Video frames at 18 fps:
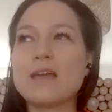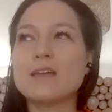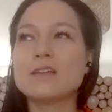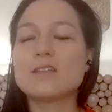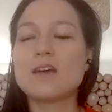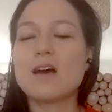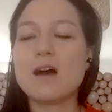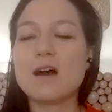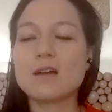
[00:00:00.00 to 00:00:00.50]
I could
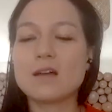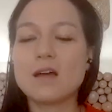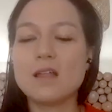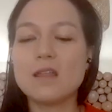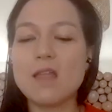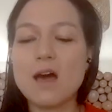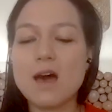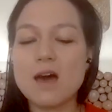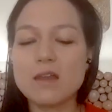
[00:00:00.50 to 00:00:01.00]
talk a
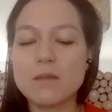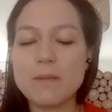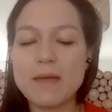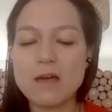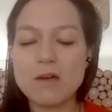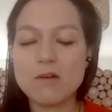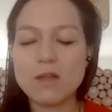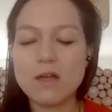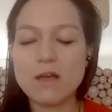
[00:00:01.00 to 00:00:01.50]
lot
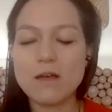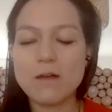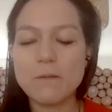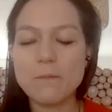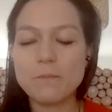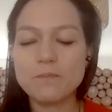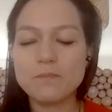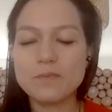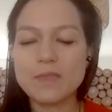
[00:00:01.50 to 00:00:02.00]
about,
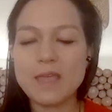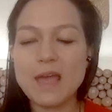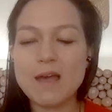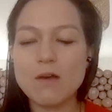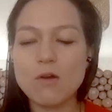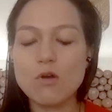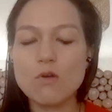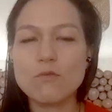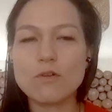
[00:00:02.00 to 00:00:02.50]
um,
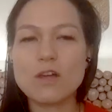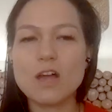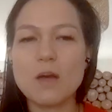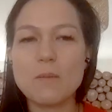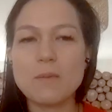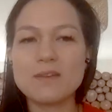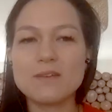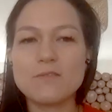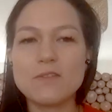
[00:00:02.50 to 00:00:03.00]
yeah,
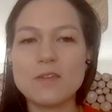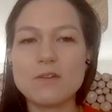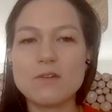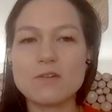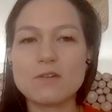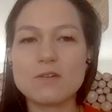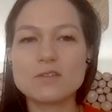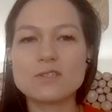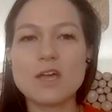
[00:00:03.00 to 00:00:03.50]
overcoming
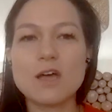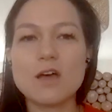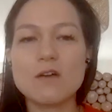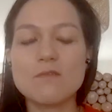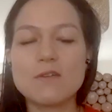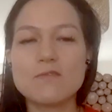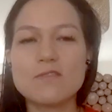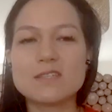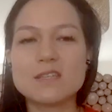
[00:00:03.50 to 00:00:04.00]
fears
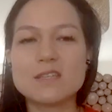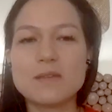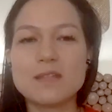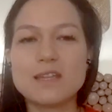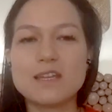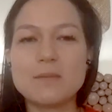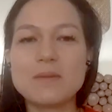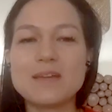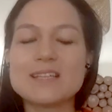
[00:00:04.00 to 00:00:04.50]
of
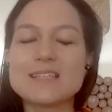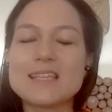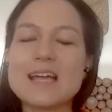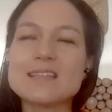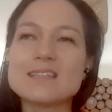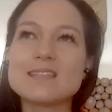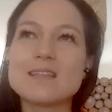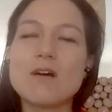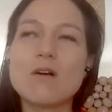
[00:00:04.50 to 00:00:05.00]
visibility, because
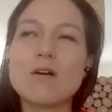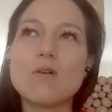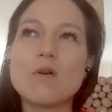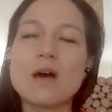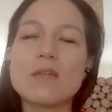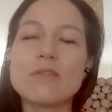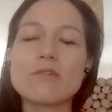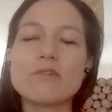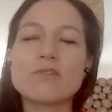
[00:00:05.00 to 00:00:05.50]
that's the whole
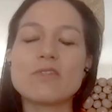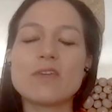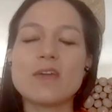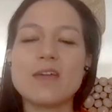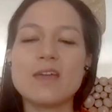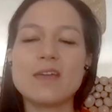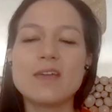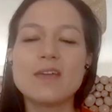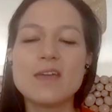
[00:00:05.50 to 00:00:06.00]
other
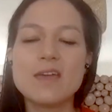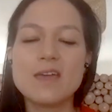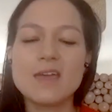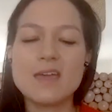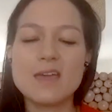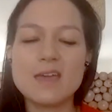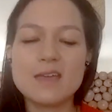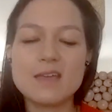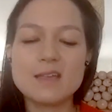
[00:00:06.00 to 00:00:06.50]
thing
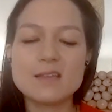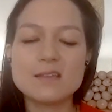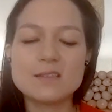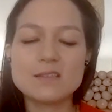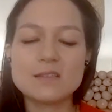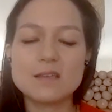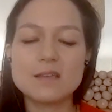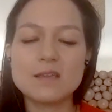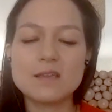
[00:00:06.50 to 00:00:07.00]

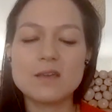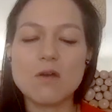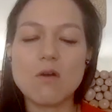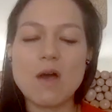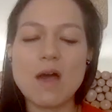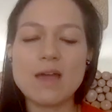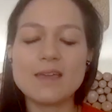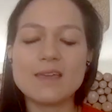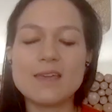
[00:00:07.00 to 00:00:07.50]
is, you know,
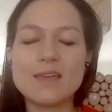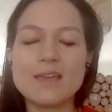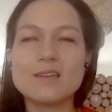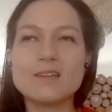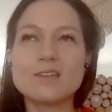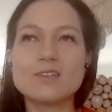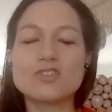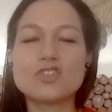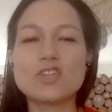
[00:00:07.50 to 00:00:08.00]
I
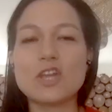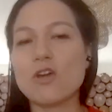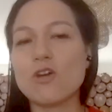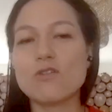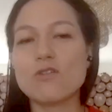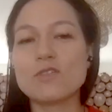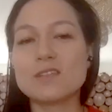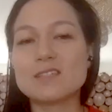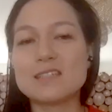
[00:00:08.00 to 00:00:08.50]
can
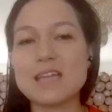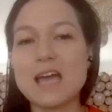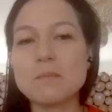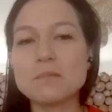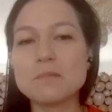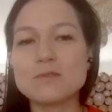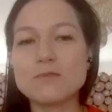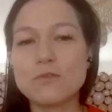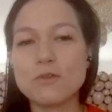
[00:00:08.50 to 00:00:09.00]
share the
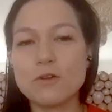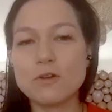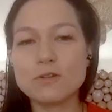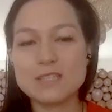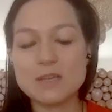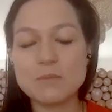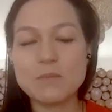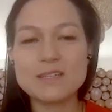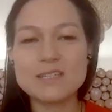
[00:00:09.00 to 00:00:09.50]
steps for
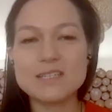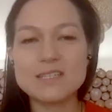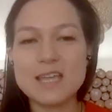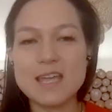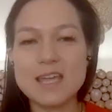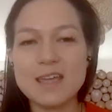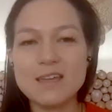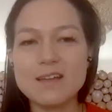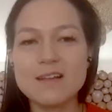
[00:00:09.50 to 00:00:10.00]
someone to
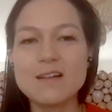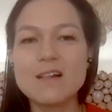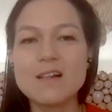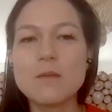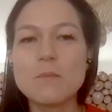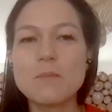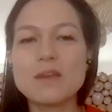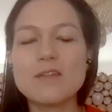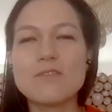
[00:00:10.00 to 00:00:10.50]
take,
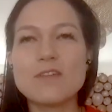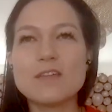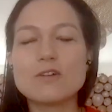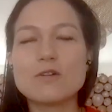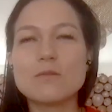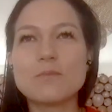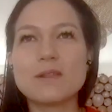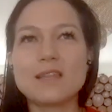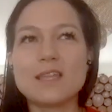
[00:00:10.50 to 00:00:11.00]
but if they
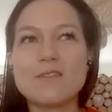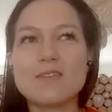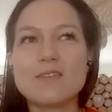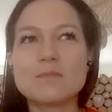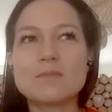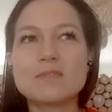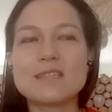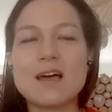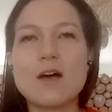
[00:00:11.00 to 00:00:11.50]
don't believe in
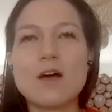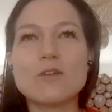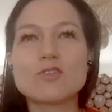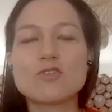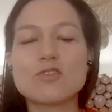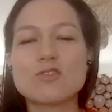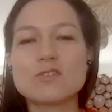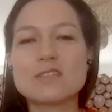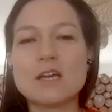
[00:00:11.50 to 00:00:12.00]
themselves
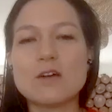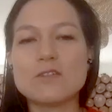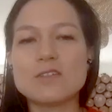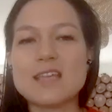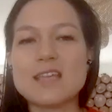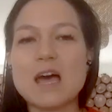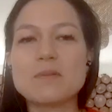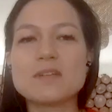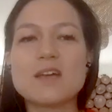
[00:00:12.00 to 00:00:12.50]
or they're
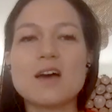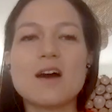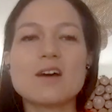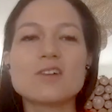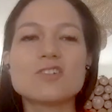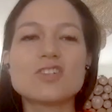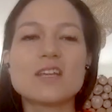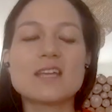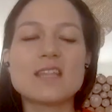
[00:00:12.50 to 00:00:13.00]

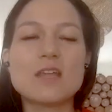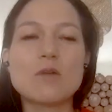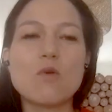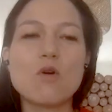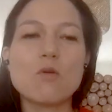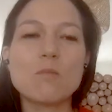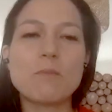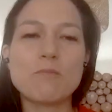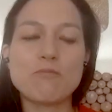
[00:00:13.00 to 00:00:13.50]
self-sabotaging and they
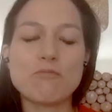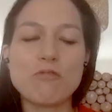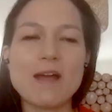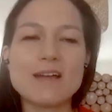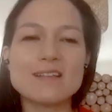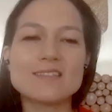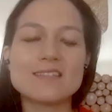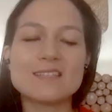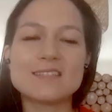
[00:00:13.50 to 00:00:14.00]
won't
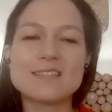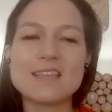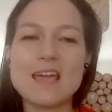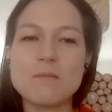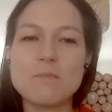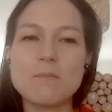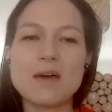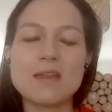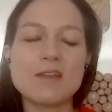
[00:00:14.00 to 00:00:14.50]
press the
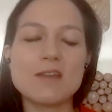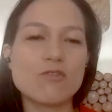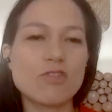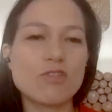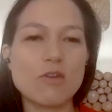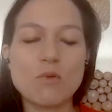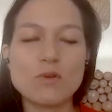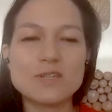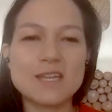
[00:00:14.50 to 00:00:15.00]
send button or
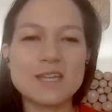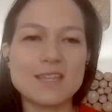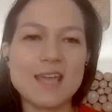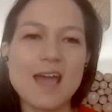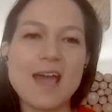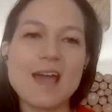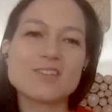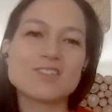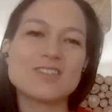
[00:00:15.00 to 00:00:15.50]
they won't take the
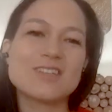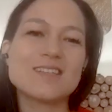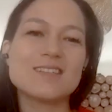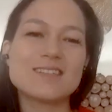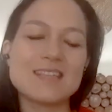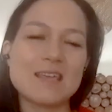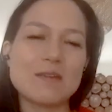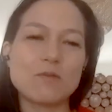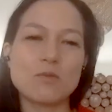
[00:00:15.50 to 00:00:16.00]

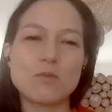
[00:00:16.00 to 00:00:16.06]
actions, then